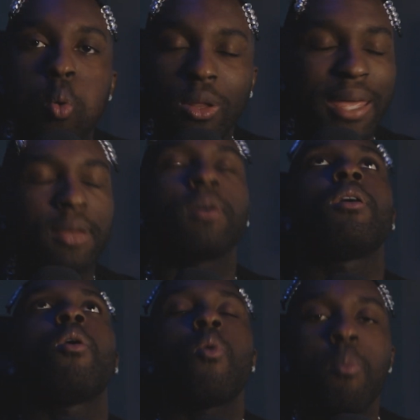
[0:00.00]
Like,
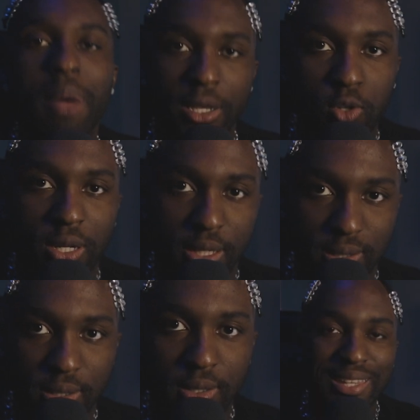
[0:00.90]
oh my
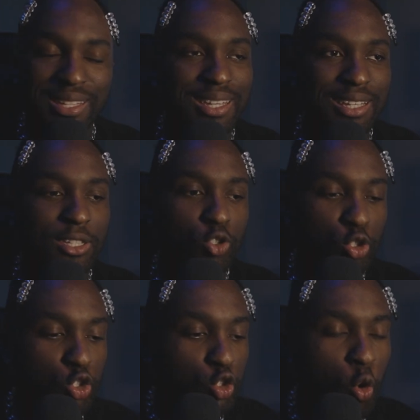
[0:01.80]
goodness.
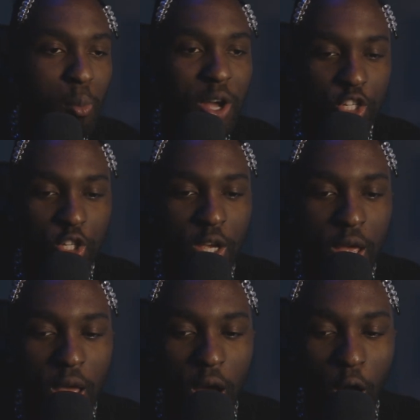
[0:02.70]
There's so much
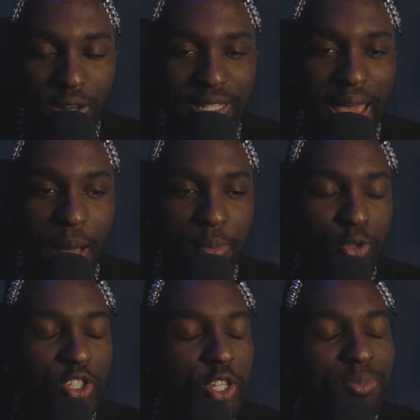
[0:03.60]
on this album.
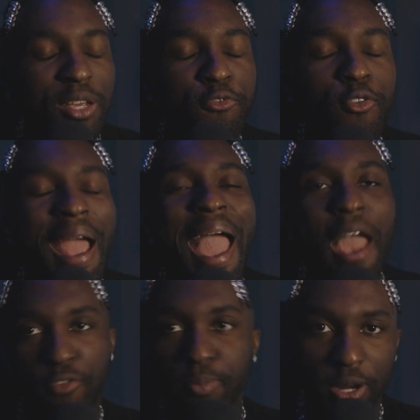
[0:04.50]
There's something for
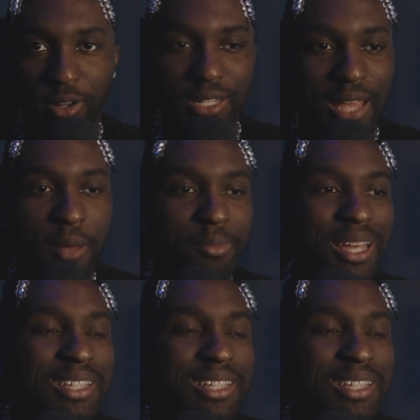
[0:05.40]
everybody on this album.